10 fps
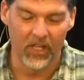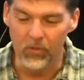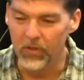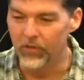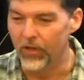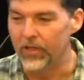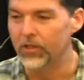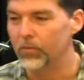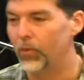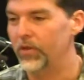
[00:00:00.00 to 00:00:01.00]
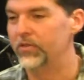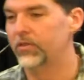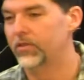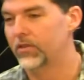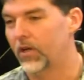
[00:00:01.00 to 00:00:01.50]
Have you been drinking the
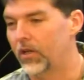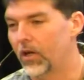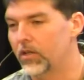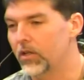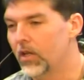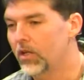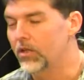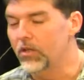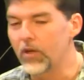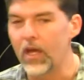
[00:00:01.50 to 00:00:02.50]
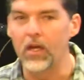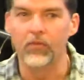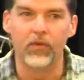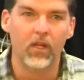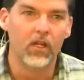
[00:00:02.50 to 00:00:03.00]
poison? Are, are you, do, you
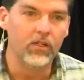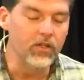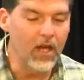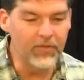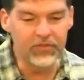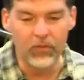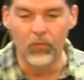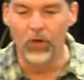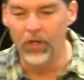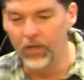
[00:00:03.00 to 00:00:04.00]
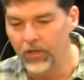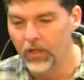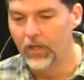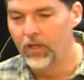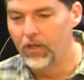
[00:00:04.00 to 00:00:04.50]
have, do you have someone
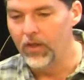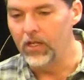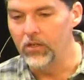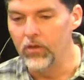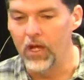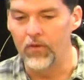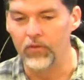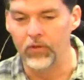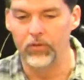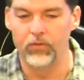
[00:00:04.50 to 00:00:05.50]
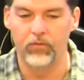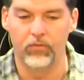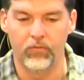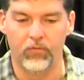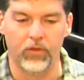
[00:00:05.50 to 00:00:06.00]
that you haven't
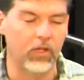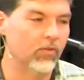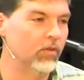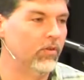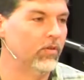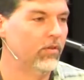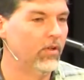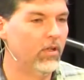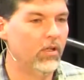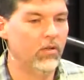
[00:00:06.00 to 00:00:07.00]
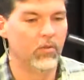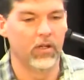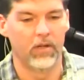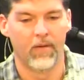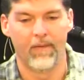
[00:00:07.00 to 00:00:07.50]
forgiven? Anybody?